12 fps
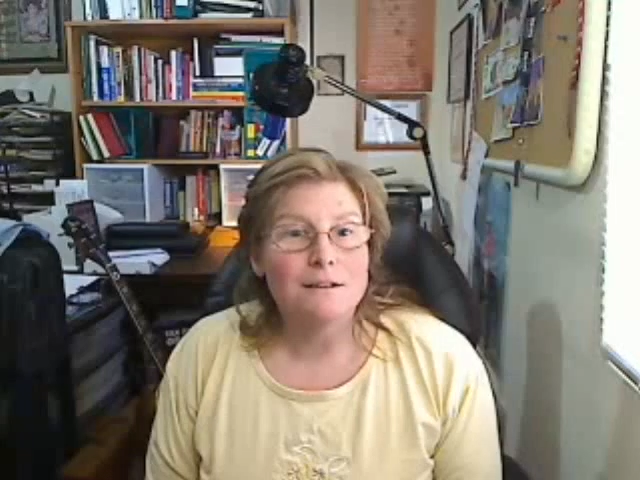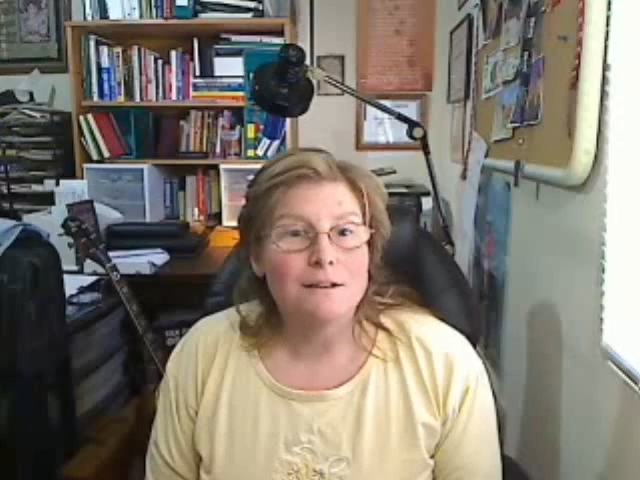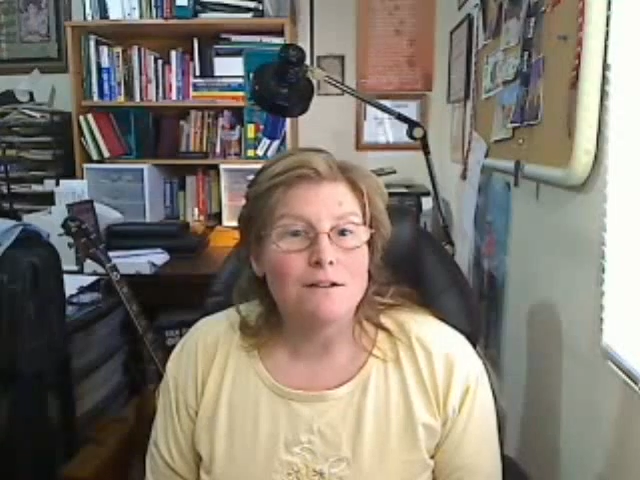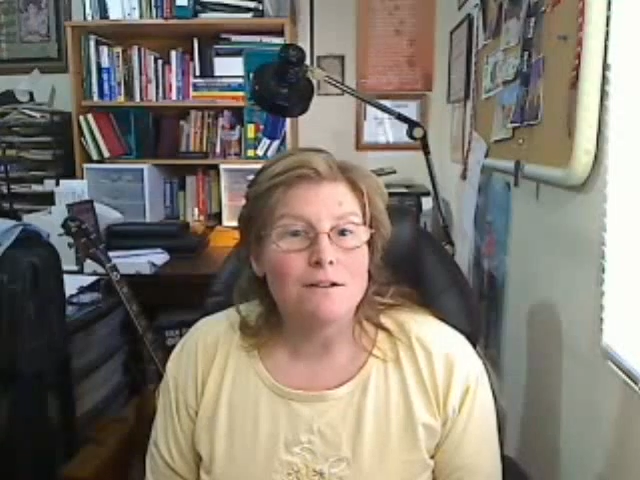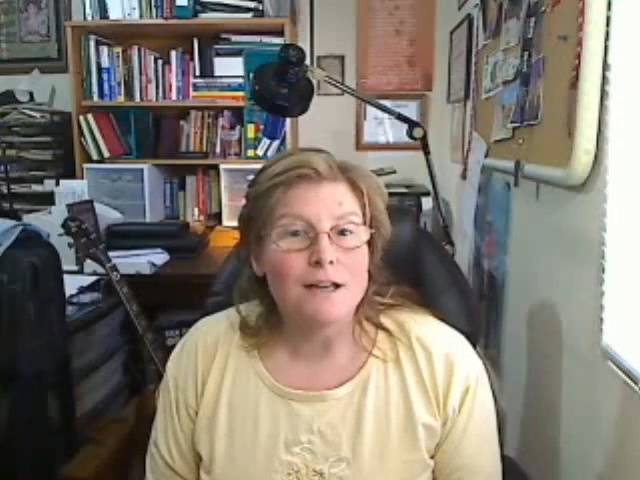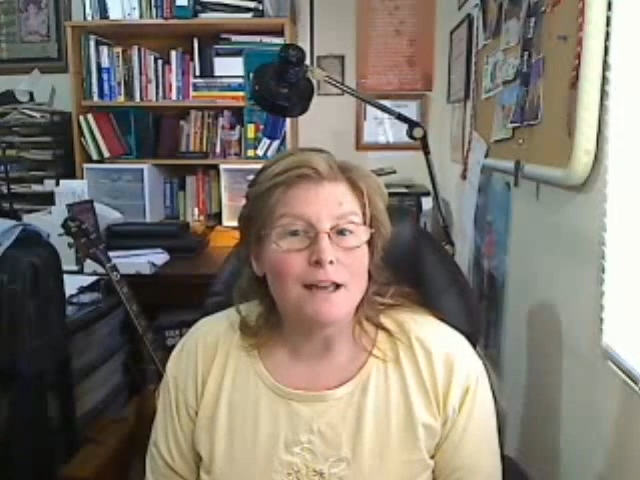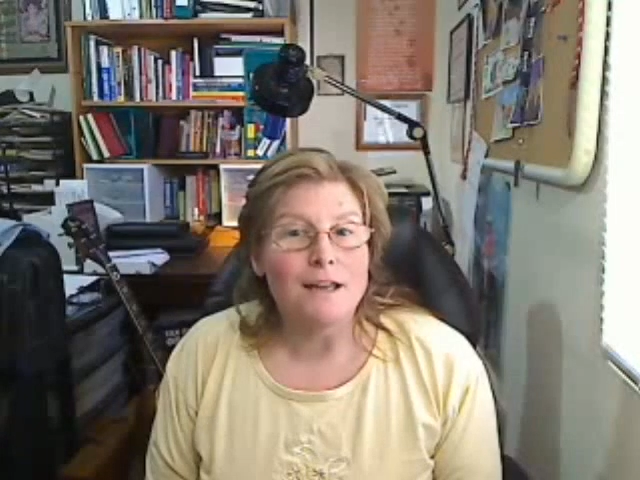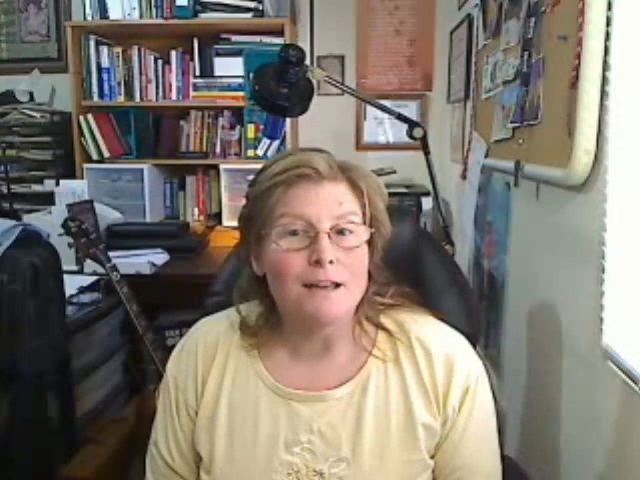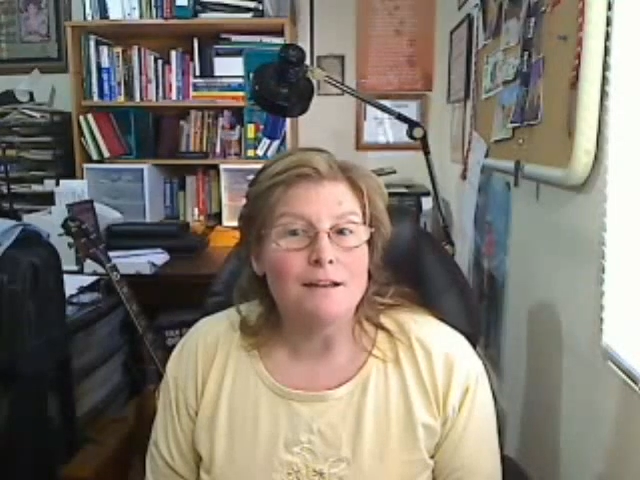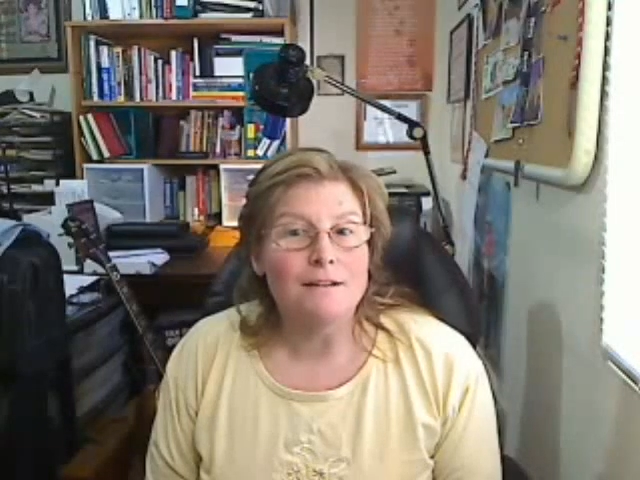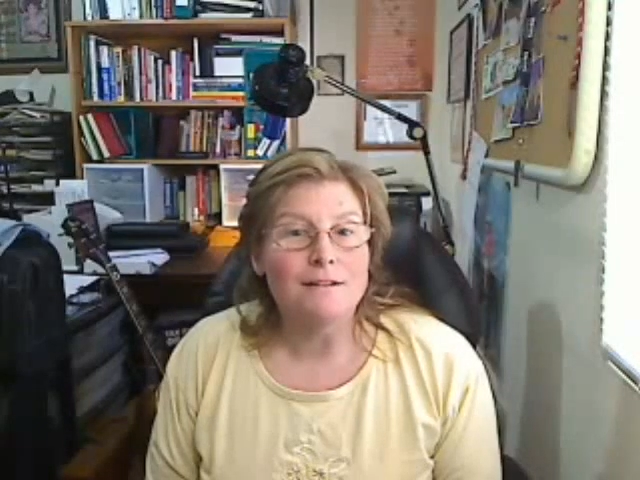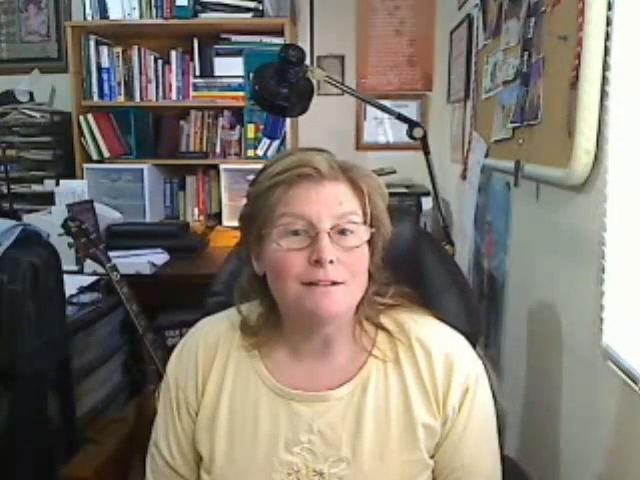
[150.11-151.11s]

okay,